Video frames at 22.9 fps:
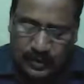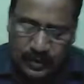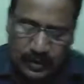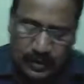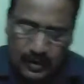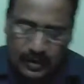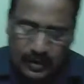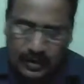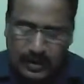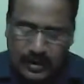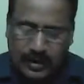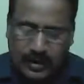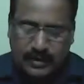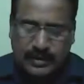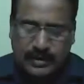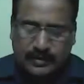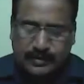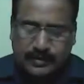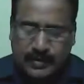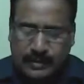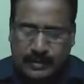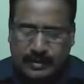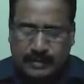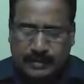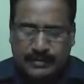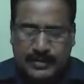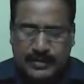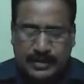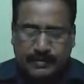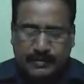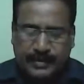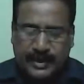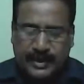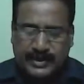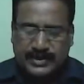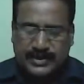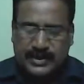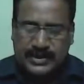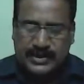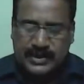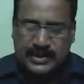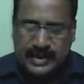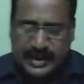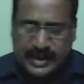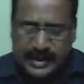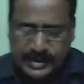all the problems of
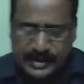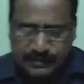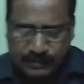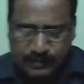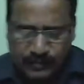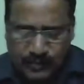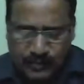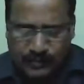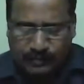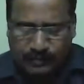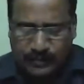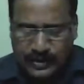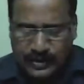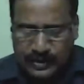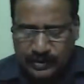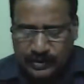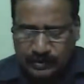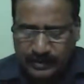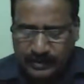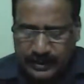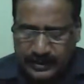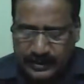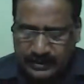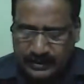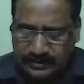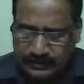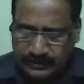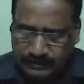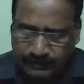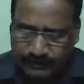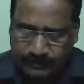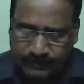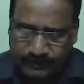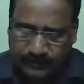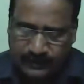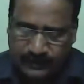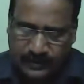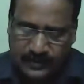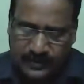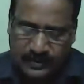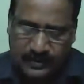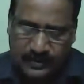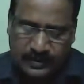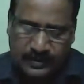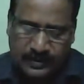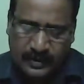exercise 4.1.
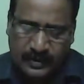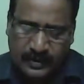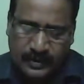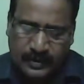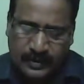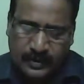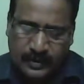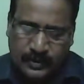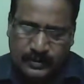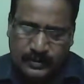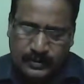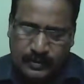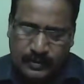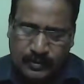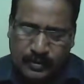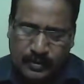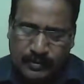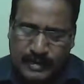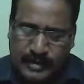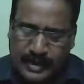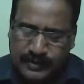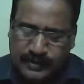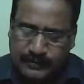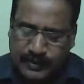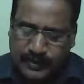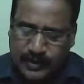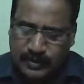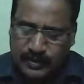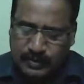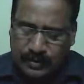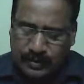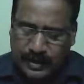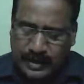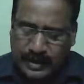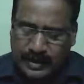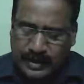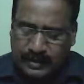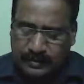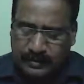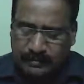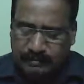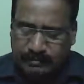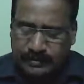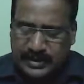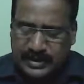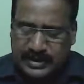So homework for today,
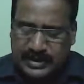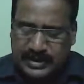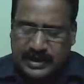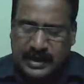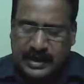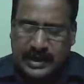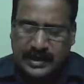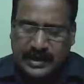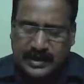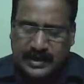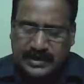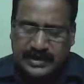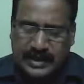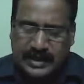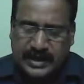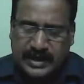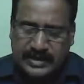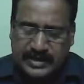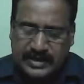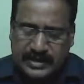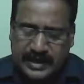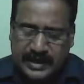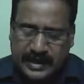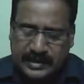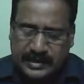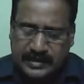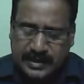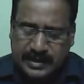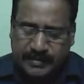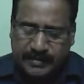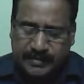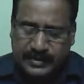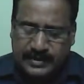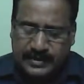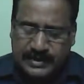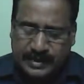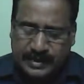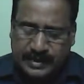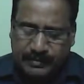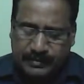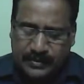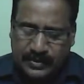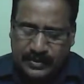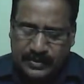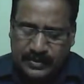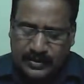miscellaneous exercise of
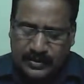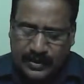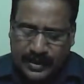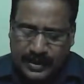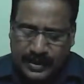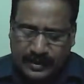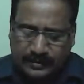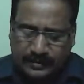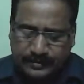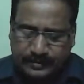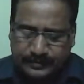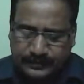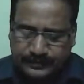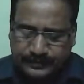chapter 3,